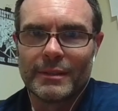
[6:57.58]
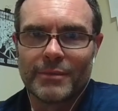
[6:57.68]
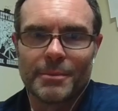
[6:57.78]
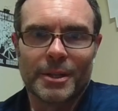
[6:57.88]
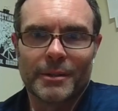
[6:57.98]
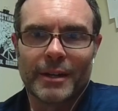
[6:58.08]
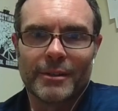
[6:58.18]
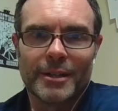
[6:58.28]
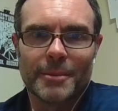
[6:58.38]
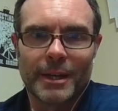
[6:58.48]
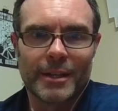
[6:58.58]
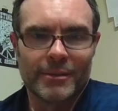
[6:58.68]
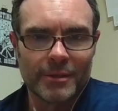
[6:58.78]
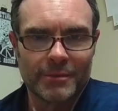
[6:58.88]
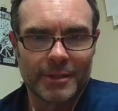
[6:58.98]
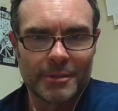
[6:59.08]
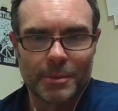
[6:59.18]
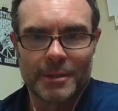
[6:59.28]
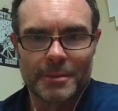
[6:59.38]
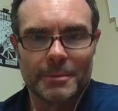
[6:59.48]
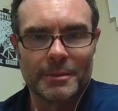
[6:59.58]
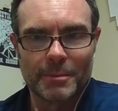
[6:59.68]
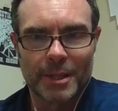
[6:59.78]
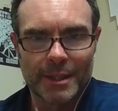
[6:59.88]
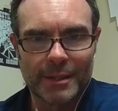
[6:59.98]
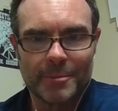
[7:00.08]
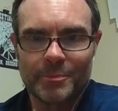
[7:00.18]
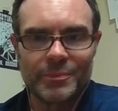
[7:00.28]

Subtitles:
from the ground up kind of a first principles model